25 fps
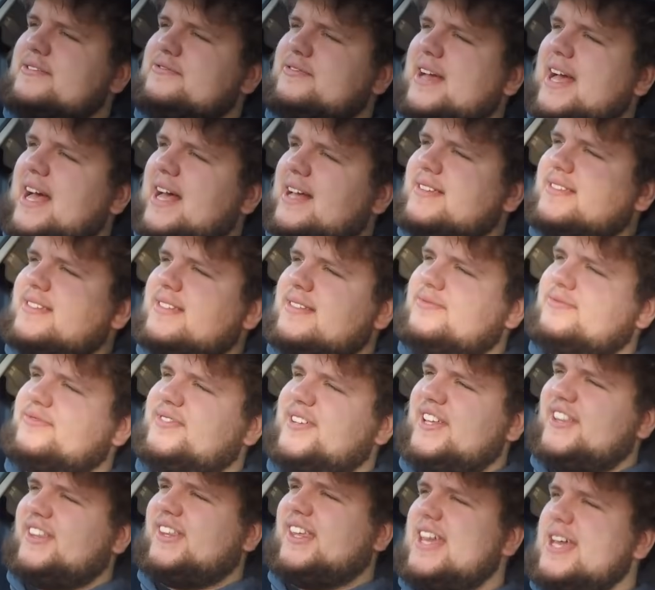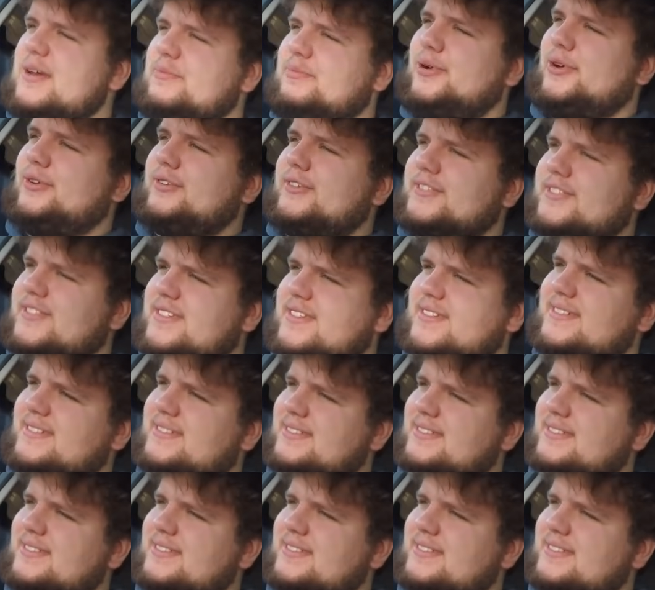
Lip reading: fast. 5th gear pulls.